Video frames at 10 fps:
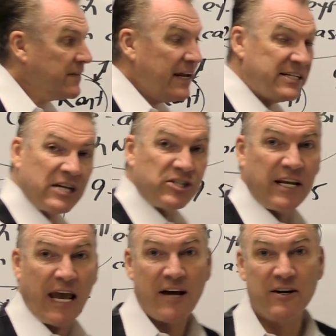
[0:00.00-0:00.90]
So that's
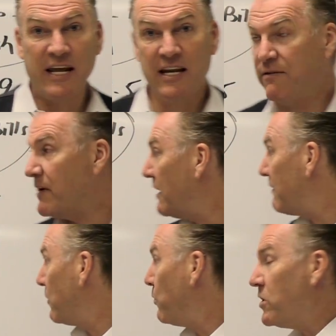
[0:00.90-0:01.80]
actually how negative
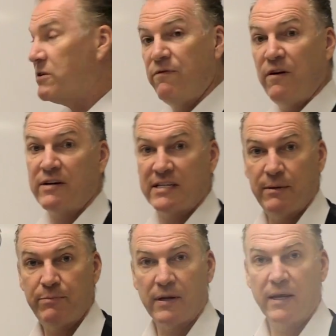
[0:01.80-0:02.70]
gearing works, very
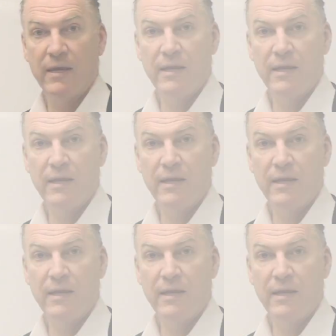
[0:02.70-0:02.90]
simply.